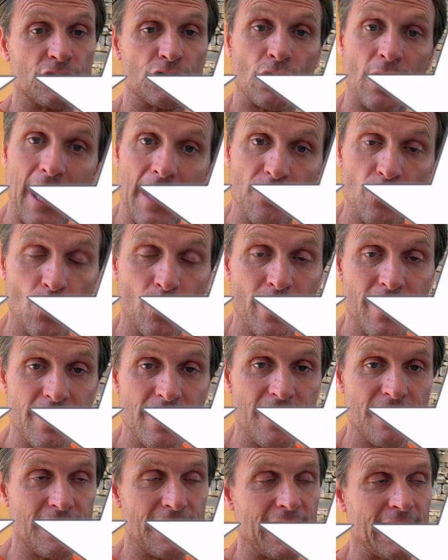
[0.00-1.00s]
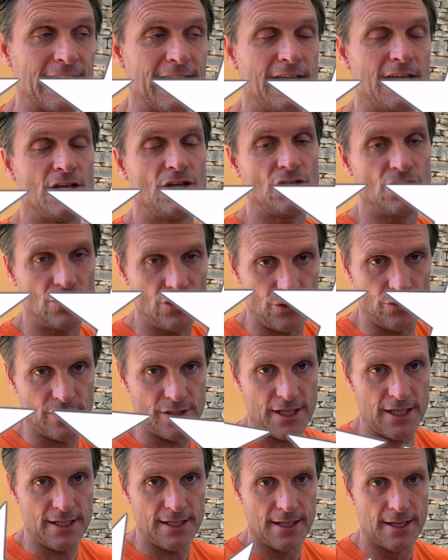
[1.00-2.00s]
travel with it, then I can't use
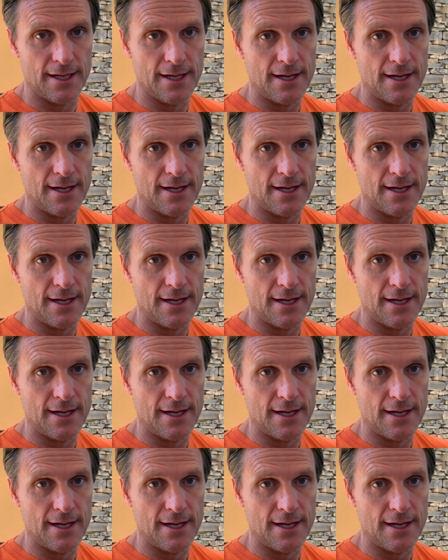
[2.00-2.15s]
it.